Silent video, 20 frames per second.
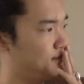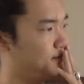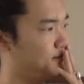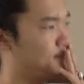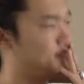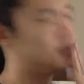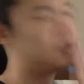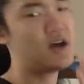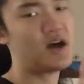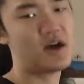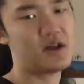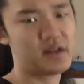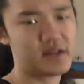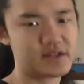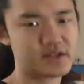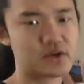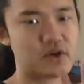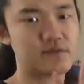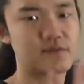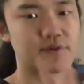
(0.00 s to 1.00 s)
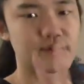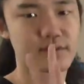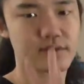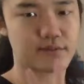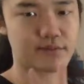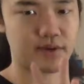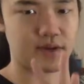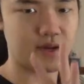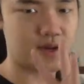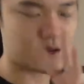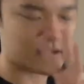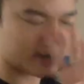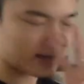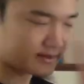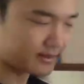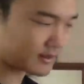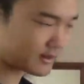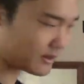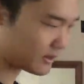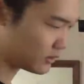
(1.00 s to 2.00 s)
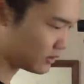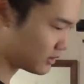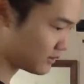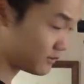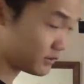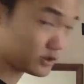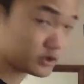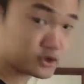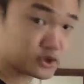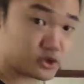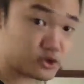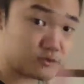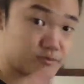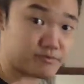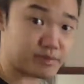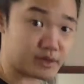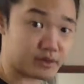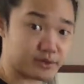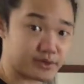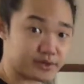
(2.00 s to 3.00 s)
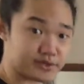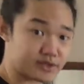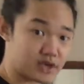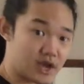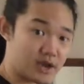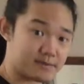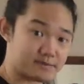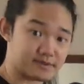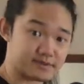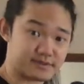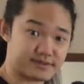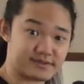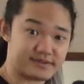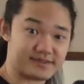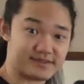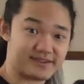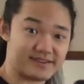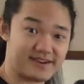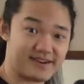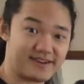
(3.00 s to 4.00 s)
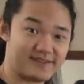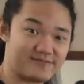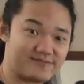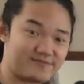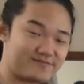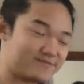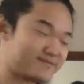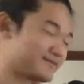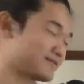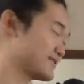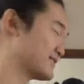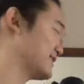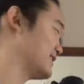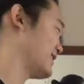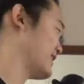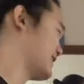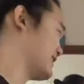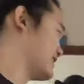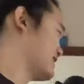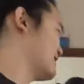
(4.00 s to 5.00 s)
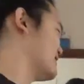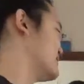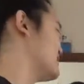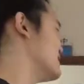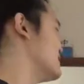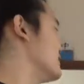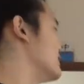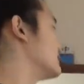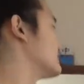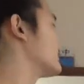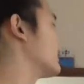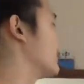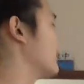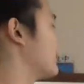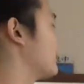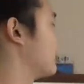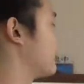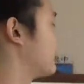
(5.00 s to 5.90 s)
No, let's go over 3, and then I'll give you 2 bonus options. All right. So the